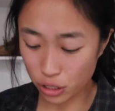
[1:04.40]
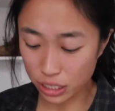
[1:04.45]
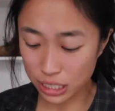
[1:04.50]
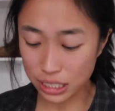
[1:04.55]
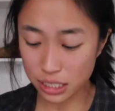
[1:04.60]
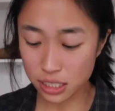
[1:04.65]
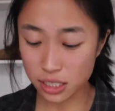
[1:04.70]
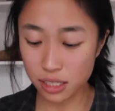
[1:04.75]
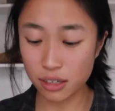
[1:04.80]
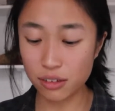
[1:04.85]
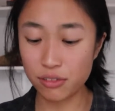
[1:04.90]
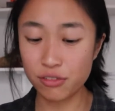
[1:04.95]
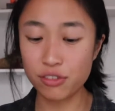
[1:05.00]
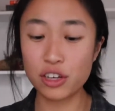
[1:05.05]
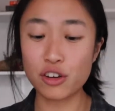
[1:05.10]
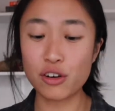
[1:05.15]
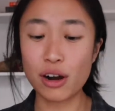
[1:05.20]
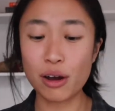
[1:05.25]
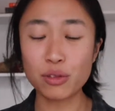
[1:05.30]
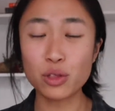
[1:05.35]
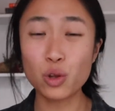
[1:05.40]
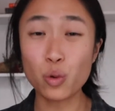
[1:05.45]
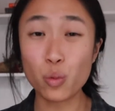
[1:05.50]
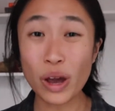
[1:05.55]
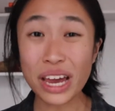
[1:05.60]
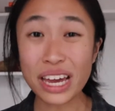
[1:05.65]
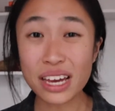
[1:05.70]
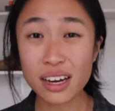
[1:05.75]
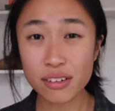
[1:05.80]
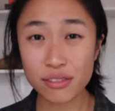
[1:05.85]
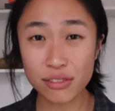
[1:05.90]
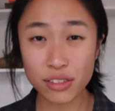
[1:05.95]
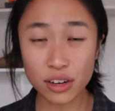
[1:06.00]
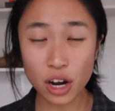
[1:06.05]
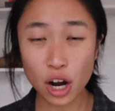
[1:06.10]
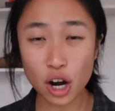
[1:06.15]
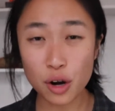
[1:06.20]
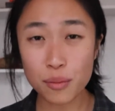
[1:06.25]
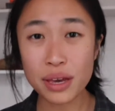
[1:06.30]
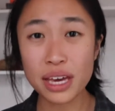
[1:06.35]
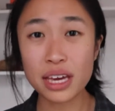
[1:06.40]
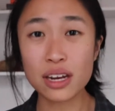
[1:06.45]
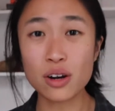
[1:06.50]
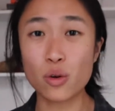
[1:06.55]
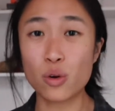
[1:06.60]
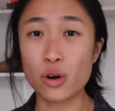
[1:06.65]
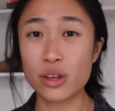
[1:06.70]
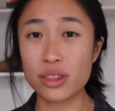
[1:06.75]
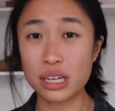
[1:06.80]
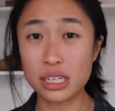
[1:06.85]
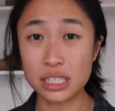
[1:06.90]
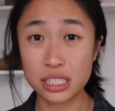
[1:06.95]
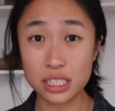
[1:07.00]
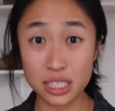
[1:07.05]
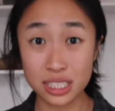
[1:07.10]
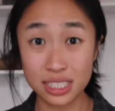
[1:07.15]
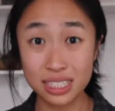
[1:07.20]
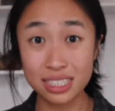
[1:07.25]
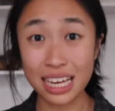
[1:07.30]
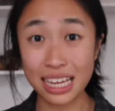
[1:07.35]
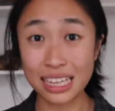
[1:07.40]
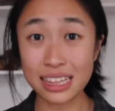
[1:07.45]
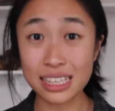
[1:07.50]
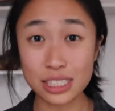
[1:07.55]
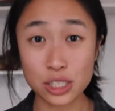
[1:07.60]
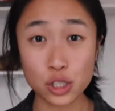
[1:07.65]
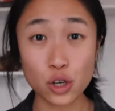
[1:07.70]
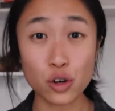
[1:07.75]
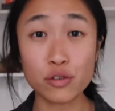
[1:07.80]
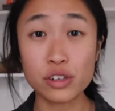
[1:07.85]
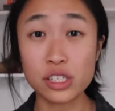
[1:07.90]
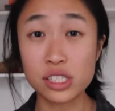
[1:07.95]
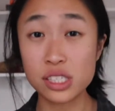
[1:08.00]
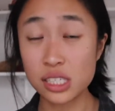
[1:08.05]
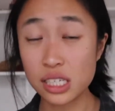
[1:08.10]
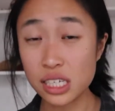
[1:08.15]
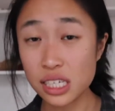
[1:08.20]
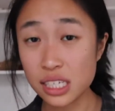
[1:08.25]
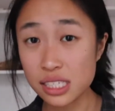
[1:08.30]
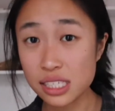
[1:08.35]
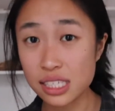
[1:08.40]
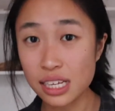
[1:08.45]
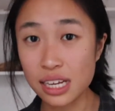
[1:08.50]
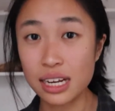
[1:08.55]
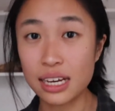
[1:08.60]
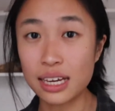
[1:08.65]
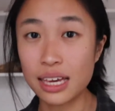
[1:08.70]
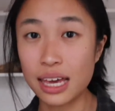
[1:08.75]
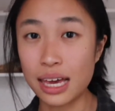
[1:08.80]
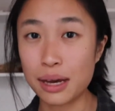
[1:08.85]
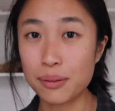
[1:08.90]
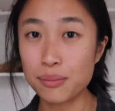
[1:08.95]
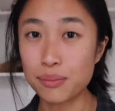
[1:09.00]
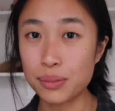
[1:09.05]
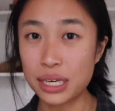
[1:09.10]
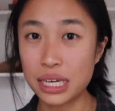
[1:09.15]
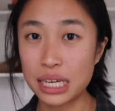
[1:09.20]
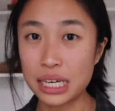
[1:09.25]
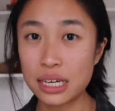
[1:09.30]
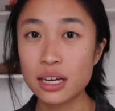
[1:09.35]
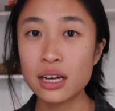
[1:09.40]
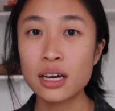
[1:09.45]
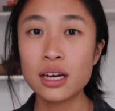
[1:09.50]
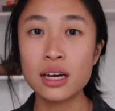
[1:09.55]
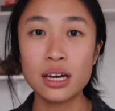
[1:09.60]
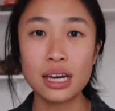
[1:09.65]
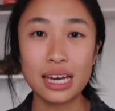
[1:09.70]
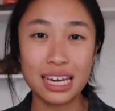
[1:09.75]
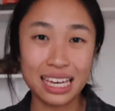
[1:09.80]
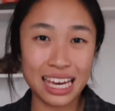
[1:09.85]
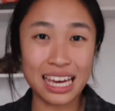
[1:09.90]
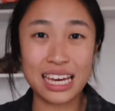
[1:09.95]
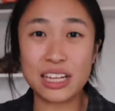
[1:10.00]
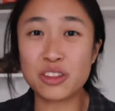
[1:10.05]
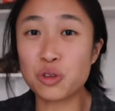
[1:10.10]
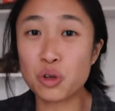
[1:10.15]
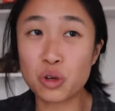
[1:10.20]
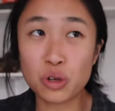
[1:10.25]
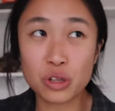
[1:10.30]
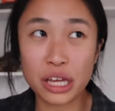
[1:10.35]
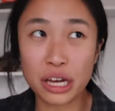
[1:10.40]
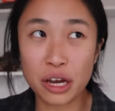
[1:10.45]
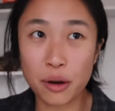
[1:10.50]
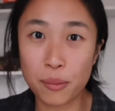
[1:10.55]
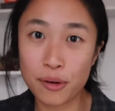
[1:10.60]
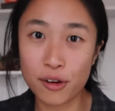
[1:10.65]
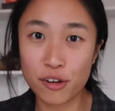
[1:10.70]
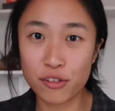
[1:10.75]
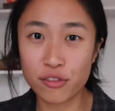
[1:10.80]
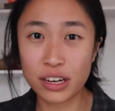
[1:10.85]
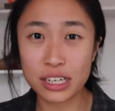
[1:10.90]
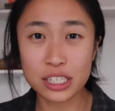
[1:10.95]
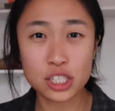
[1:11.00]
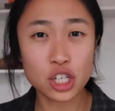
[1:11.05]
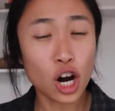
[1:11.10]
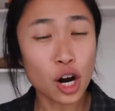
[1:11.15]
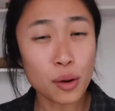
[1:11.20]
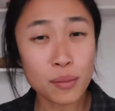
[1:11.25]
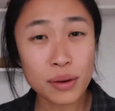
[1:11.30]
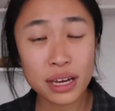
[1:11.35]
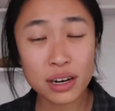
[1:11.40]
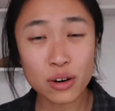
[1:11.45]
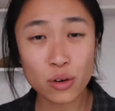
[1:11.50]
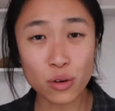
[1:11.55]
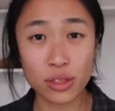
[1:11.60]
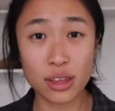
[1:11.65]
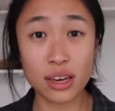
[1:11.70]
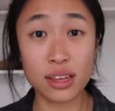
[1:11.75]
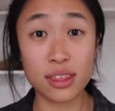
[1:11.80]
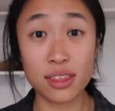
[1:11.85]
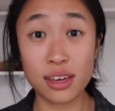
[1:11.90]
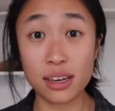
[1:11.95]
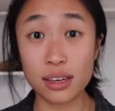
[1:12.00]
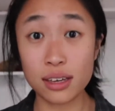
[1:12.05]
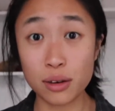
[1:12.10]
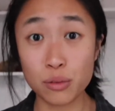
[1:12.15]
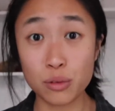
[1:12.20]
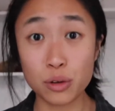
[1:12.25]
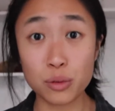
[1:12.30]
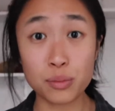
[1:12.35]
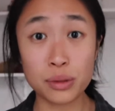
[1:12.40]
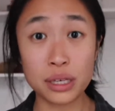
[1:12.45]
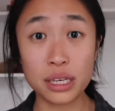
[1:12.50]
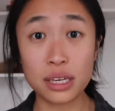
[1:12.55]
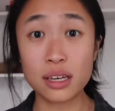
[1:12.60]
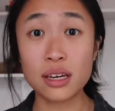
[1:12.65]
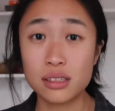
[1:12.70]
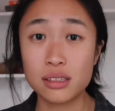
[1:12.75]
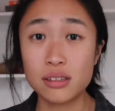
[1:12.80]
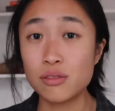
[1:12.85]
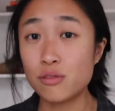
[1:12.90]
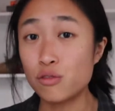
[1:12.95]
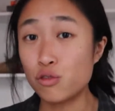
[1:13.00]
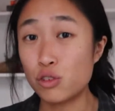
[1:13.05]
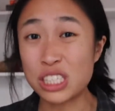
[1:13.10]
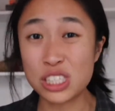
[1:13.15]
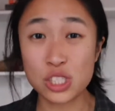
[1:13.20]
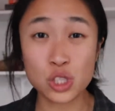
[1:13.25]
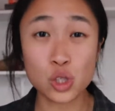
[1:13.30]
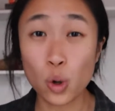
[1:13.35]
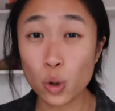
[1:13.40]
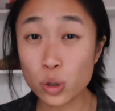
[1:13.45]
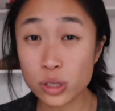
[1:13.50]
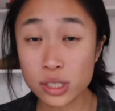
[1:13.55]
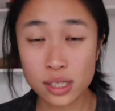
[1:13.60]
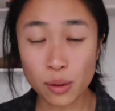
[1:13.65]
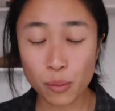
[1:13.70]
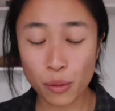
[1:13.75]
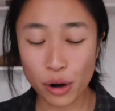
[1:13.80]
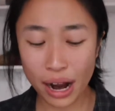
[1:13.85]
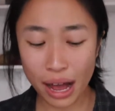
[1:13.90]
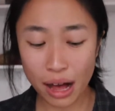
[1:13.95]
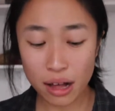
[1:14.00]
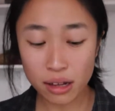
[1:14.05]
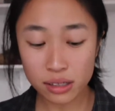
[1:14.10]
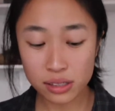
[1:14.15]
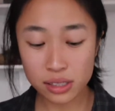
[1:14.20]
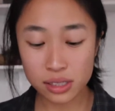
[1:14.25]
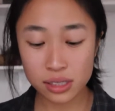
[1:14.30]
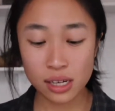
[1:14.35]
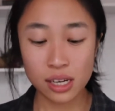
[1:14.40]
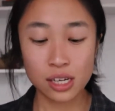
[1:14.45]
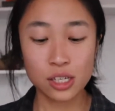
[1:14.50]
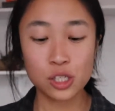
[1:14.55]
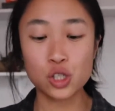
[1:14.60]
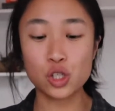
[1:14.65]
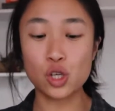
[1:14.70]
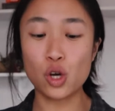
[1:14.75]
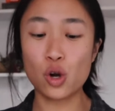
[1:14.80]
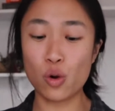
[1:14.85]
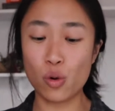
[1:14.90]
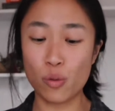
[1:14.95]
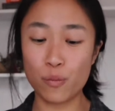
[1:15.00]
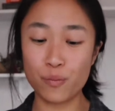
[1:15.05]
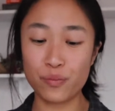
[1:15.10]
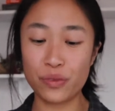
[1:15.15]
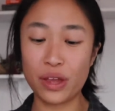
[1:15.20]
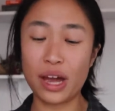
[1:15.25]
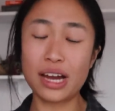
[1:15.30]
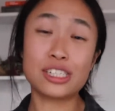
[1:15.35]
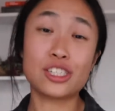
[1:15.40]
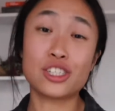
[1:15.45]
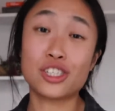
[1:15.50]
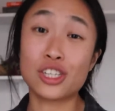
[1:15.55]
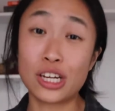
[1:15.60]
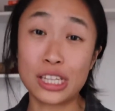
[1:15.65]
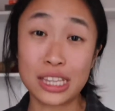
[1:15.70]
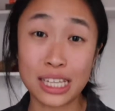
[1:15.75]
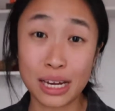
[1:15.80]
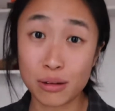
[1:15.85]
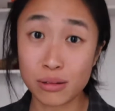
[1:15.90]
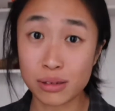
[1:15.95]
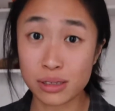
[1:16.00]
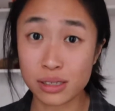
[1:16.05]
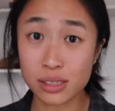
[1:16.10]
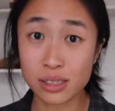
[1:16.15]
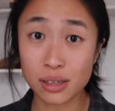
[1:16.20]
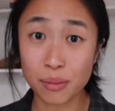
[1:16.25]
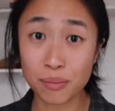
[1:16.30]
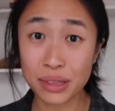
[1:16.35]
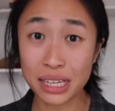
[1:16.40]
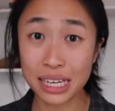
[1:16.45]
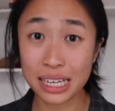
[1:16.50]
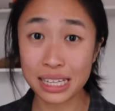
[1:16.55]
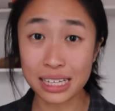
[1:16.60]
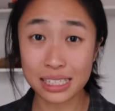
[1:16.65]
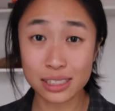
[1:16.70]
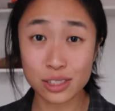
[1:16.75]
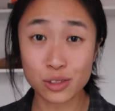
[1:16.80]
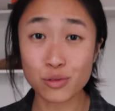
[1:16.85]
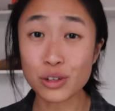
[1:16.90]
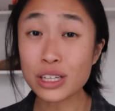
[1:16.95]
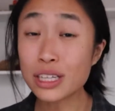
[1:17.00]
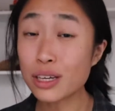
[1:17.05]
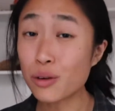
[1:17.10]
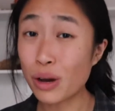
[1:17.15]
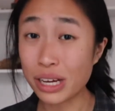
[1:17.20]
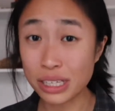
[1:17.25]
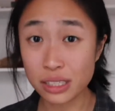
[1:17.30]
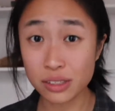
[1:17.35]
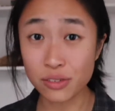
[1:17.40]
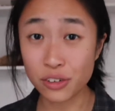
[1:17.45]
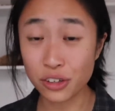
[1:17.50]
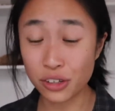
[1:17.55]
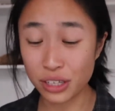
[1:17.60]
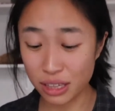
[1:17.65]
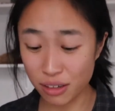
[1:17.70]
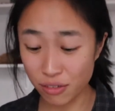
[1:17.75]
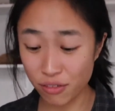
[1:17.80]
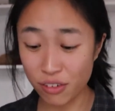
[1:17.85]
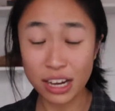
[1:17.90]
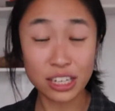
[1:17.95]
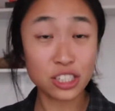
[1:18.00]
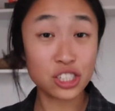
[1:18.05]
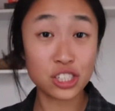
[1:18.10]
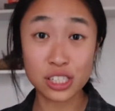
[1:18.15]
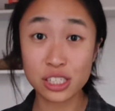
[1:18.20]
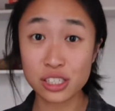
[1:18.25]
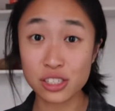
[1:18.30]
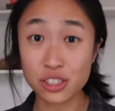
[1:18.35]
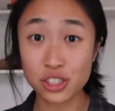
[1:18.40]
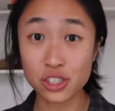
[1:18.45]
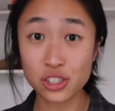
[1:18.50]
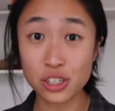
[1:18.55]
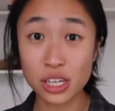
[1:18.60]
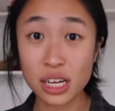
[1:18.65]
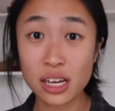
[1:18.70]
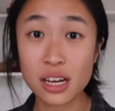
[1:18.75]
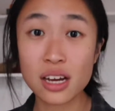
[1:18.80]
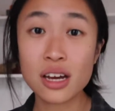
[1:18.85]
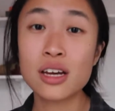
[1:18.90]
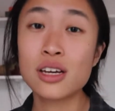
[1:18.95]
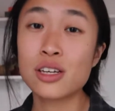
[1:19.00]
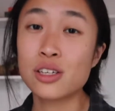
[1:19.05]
need to figure out the weight of the garment or they need to send this overseas, and it can't look like a perfect garment, or they think it will be resold somewhere else. So I just thought that was something that's really wasteful in the fashion industry.